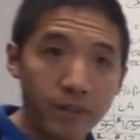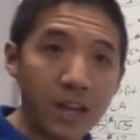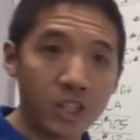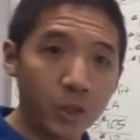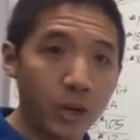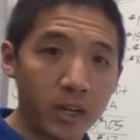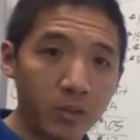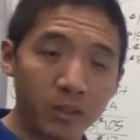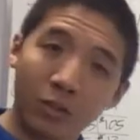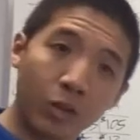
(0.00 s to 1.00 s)
fashion credits.
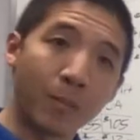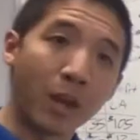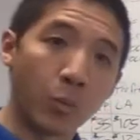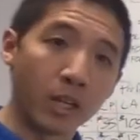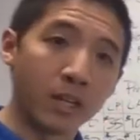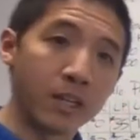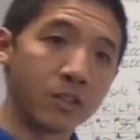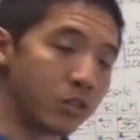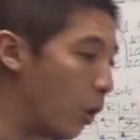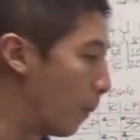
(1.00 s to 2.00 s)
It doesn't really matter what it
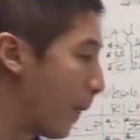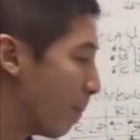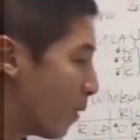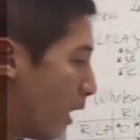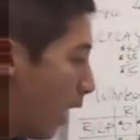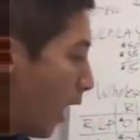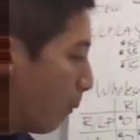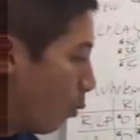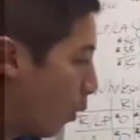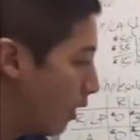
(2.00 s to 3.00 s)
is. So
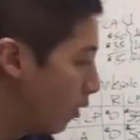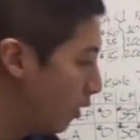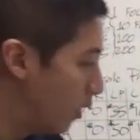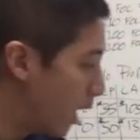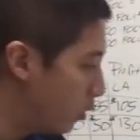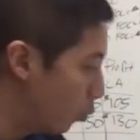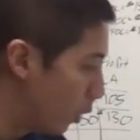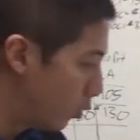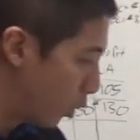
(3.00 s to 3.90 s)
when that's what's